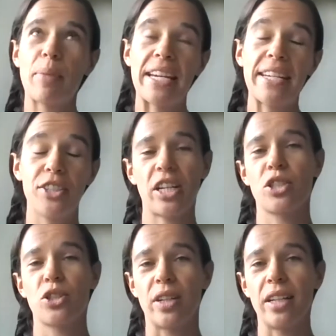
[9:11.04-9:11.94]
age
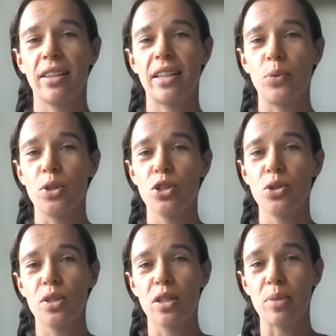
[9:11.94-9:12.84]
category. That would
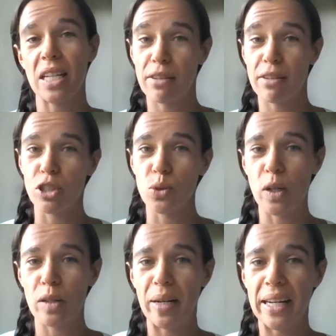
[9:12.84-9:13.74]
suit them to have just
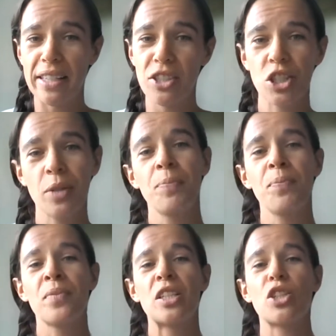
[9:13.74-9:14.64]
one package.
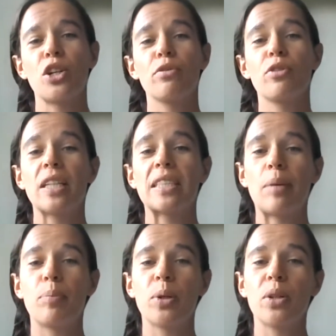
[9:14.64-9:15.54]
So, for
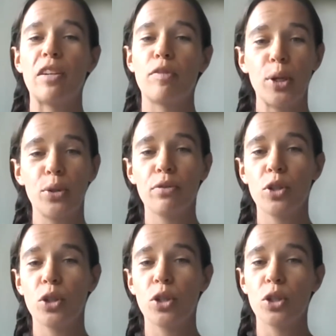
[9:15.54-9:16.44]
example, if both of
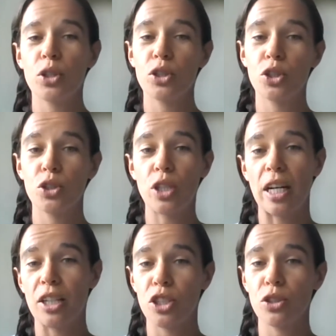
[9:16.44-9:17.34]
your
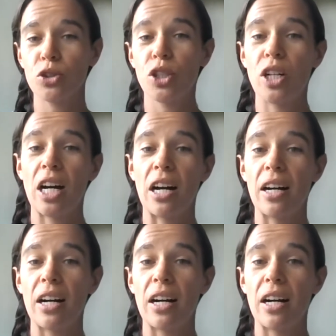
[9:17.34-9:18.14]
uh, children are